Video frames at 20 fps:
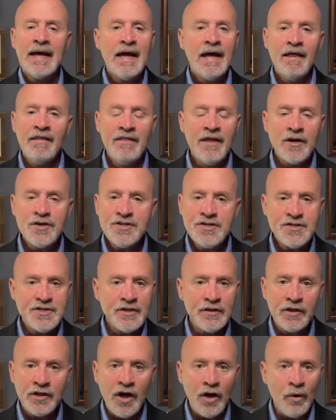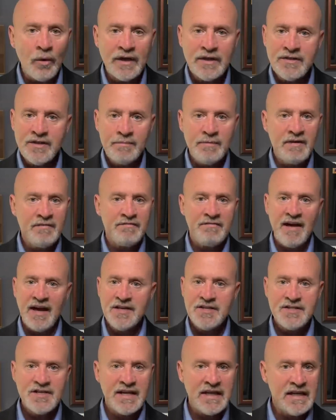they're still going to be
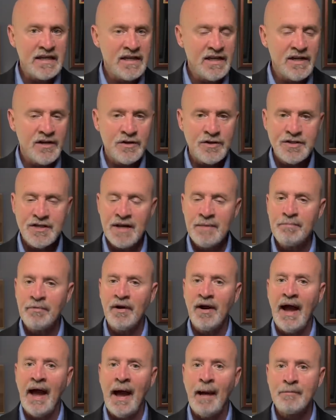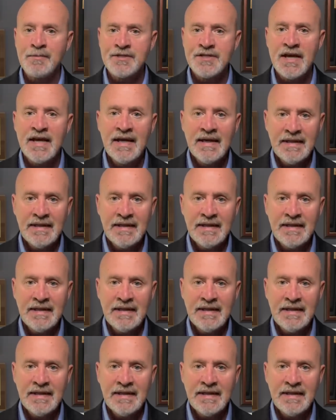facing years and perhaps